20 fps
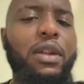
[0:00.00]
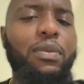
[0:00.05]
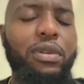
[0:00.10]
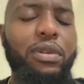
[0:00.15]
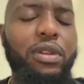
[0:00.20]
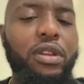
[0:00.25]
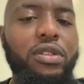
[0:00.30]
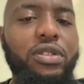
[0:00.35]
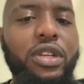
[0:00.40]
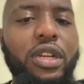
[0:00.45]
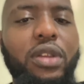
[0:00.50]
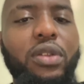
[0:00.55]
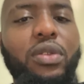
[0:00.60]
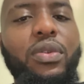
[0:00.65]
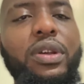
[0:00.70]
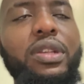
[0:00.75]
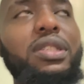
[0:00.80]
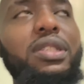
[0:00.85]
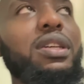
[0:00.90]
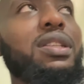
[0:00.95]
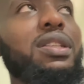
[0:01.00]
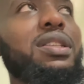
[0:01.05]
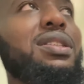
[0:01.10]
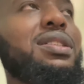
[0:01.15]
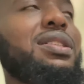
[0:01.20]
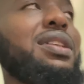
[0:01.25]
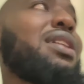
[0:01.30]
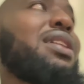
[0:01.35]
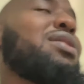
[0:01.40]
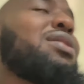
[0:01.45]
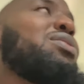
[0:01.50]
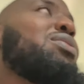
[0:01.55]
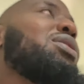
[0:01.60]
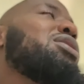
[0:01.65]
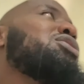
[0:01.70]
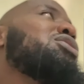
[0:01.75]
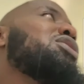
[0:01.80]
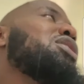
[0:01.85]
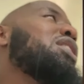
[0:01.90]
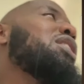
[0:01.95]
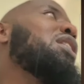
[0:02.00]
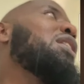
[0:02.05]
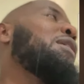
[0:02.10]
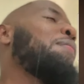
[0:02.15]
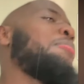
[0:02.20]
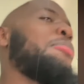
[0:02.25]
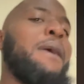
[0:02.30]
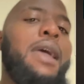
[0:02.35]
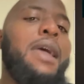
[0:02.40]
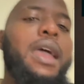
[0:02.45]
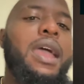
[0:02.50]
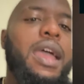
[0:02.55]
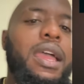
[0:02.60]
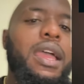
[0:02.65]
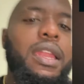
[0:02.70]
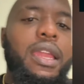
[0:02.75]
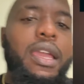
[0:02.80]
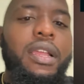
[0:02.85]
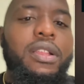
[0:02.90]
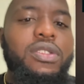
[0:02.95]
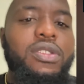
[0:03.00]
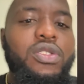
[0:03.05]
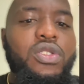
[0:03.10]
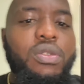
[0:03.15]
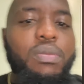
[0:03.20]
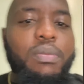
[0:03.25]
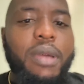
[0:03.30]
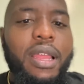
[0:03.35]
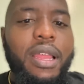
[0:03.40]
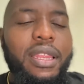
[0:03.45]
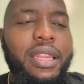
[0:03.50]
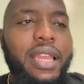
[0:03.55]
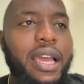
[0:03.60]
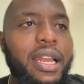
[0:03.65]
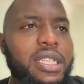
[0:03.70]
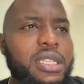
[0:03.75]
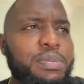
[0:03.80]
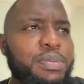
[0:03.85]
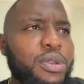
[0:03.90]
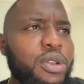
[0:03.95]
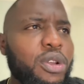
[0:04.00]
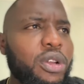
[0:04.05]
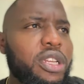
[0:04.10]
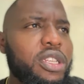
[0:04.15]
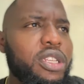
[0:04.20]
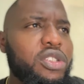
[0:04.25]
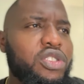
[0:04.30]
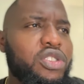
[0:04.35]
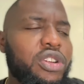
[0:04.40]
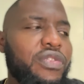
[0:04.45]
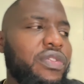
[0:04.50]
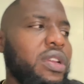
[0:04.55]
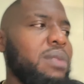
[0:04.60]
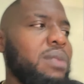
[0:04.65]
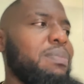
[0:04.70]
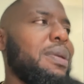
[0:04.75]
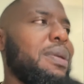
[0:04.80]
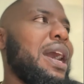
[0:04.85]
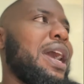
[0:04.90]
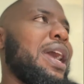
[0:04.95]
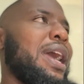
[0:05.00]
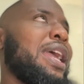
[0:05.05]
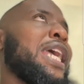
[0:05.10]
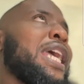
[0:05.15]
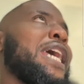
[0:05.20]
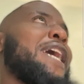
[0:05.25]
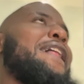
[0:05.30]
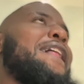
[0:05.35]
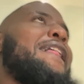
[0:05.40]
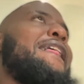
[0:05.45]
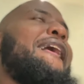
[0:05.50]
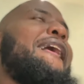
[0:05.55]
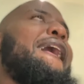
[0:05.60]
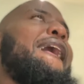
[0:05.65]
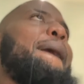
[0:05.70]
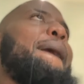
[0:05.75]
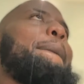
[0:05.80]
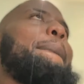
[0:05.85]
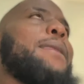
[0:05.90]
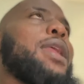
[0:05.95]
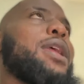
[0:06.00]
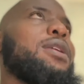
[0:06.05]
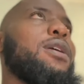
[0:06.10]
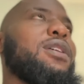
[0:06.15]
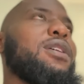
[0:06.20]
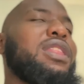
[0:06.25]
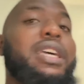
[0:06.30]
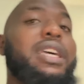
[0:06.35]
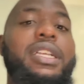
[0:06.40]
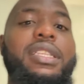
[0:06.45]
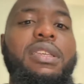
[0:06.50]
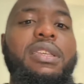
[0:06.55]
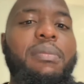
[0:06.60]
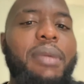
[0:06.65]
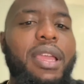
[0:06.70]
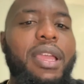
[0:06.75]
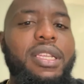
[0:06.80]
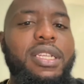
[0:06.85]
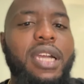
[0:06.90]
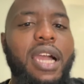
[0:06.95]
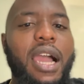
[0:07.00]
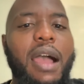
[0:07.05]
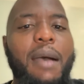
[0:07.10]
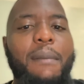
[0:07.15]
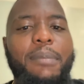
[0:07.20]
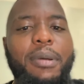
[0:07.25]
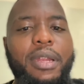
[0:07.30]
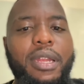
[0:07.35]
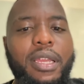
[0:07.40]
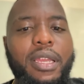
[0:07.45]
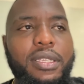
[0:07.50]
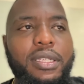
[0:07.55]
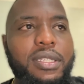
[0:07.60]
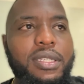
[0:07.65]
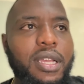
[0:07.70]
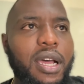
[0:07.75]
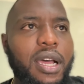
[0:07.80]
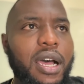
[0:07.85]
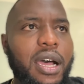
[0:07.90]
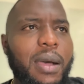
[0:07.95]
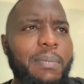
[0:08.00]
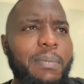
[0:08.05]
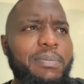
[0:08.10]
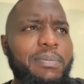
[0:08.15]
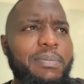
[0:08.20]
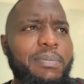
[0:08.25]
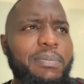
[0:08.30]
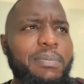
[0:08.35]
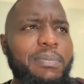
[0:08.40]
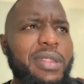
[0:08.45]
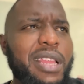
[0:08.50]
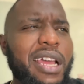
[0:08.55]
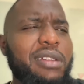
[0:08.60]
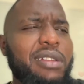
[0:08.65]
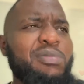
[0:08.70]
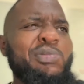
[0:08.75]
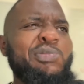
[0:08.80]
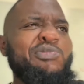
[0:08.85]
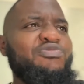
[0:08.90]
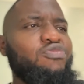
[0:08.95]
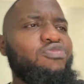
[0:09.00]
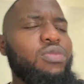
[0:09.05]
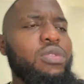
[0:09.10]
go understand when you're trading US states is that you are trading an instrument that is purely driven by 30 major companies that